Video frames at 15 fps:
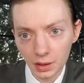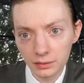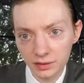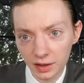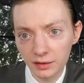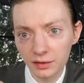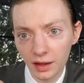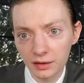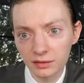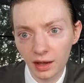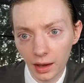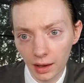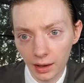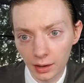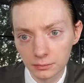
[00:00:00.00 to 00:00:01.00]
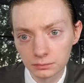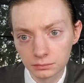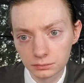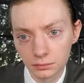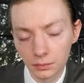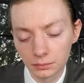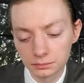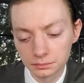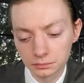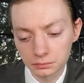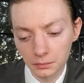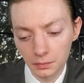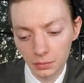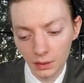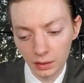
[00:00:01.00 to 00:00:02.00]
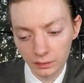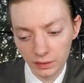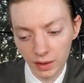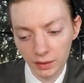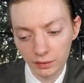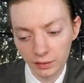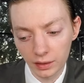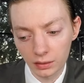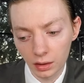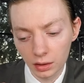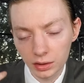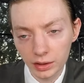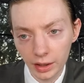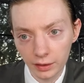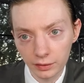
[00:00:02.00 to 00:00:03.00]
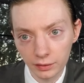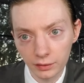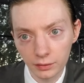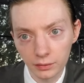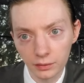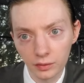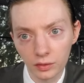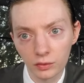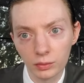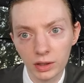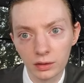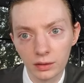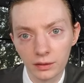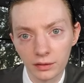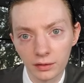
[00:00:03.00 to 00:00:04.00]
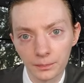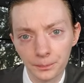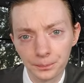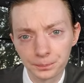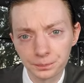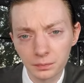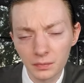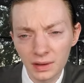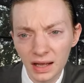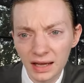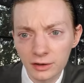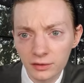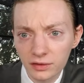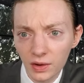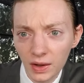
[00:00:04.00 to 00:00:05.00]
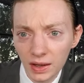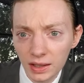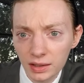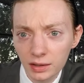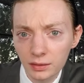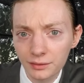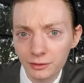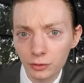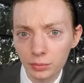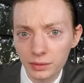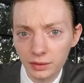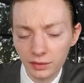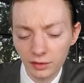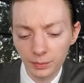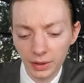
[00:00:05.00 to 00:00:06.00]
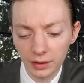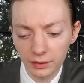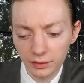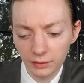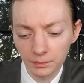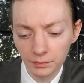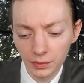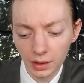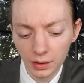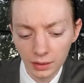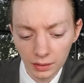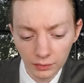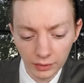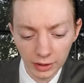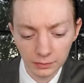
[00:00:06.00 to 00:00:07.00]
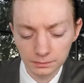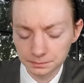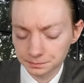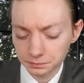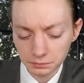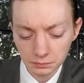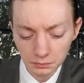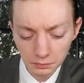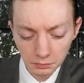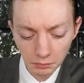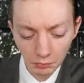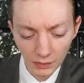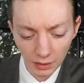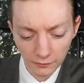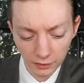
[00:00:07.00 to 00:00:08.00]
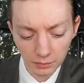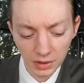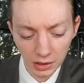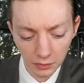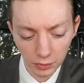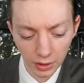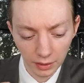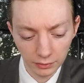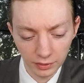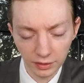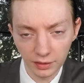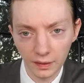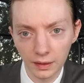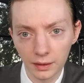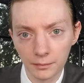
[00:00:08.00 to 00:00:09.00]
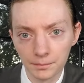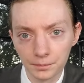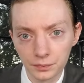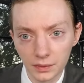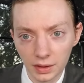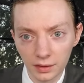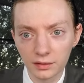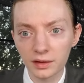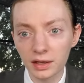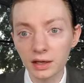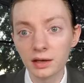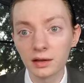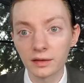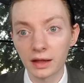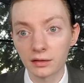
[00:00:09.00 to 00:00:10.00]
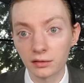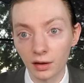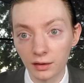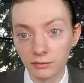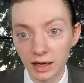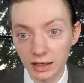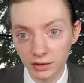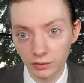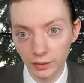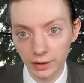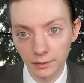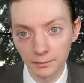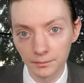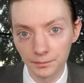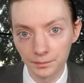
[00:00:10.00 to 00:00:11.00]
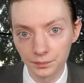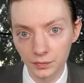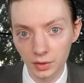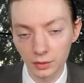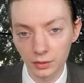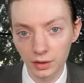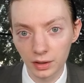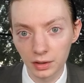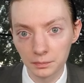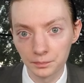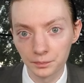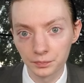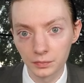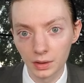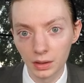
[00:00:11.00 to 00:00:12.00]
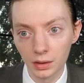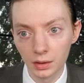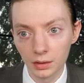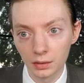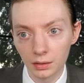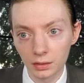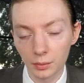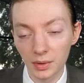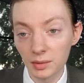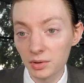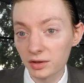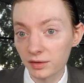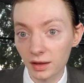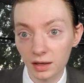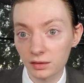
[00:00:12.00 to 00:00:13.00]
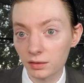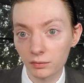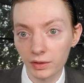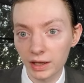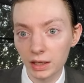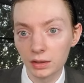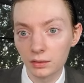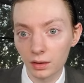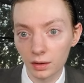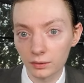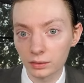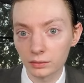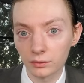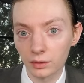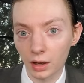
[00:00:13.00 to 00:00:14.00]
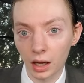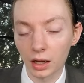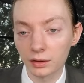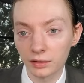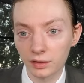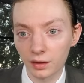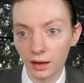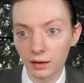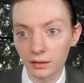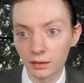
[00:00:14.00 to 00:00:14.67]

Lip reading: Taste that tang. Taste that honey-esque sweetness. And a tiny little bit of spice. Like, for me, what I would say is eating that directly, okay? Now, maybe it's like a delayed onset.